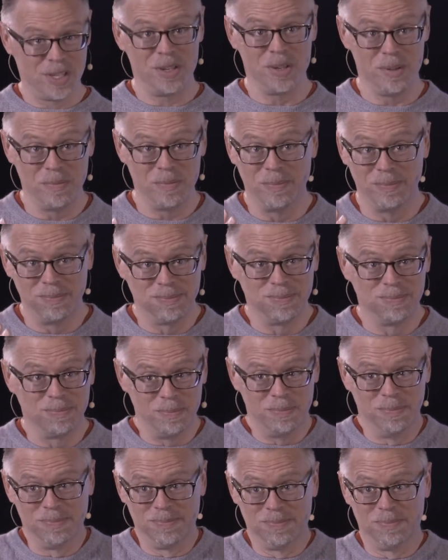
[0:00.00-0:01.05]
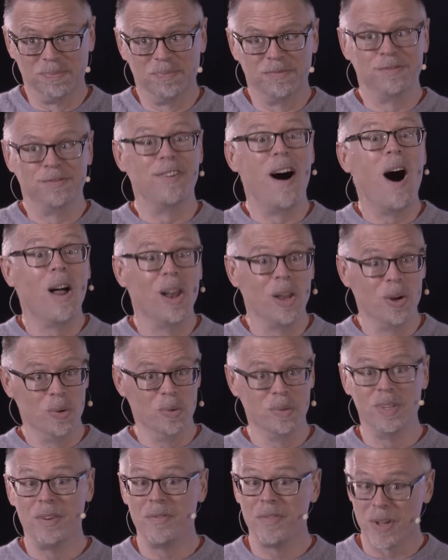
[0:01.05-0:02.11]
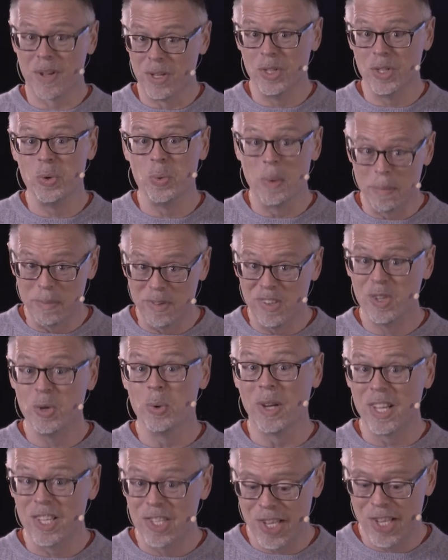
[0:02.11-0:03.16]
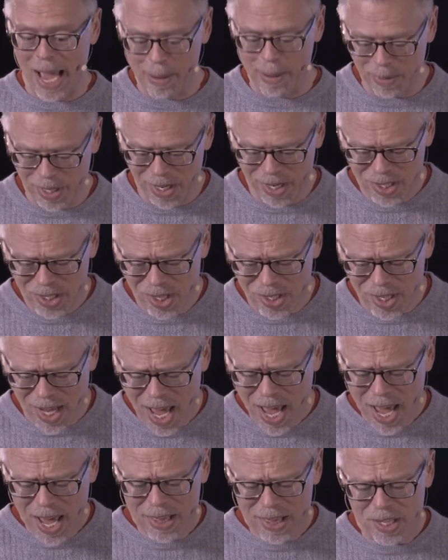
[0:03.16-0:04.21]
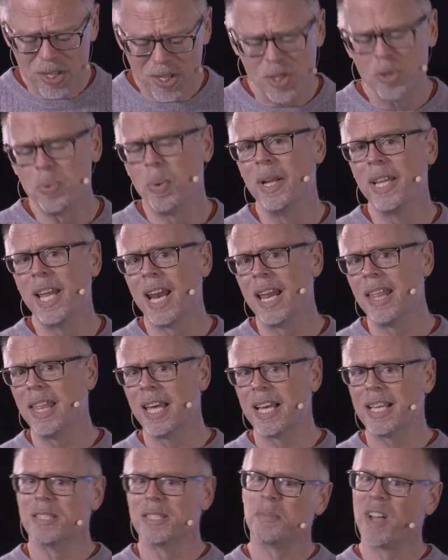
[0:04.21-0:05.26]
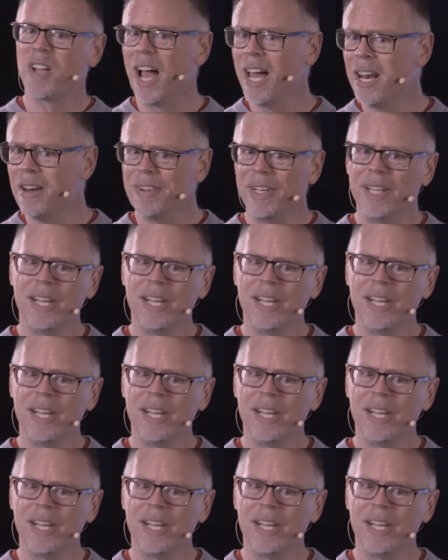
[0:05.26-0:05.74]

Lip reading: to follow, difficult to accept. And this is one that I think is kind of a